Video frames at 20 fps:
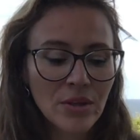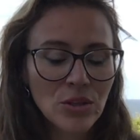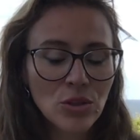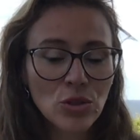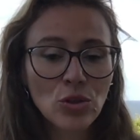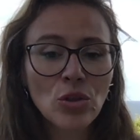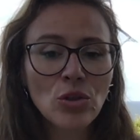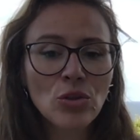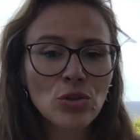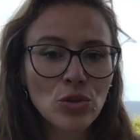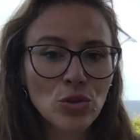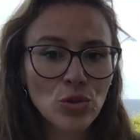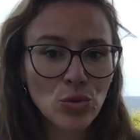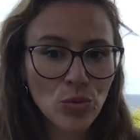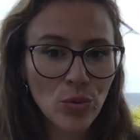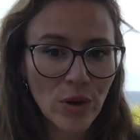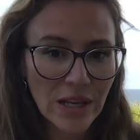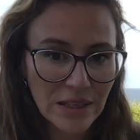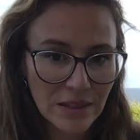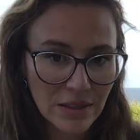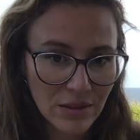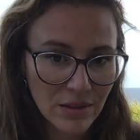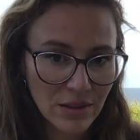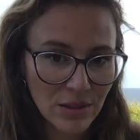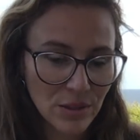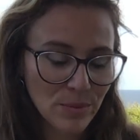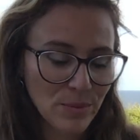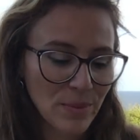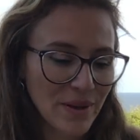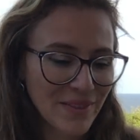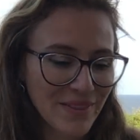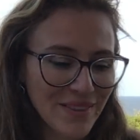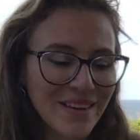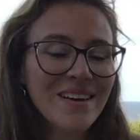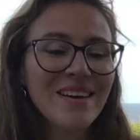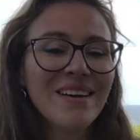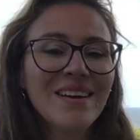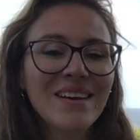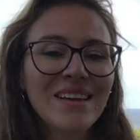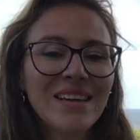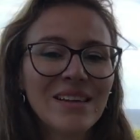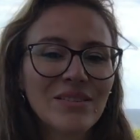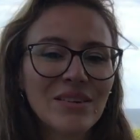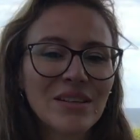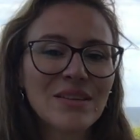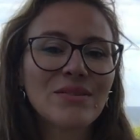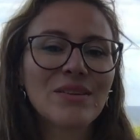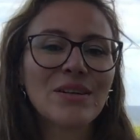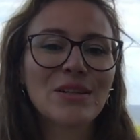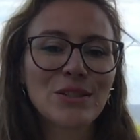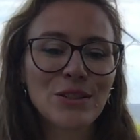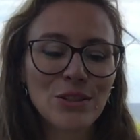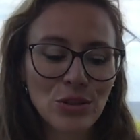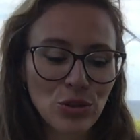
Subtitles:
So don't sweat it this month, even if there are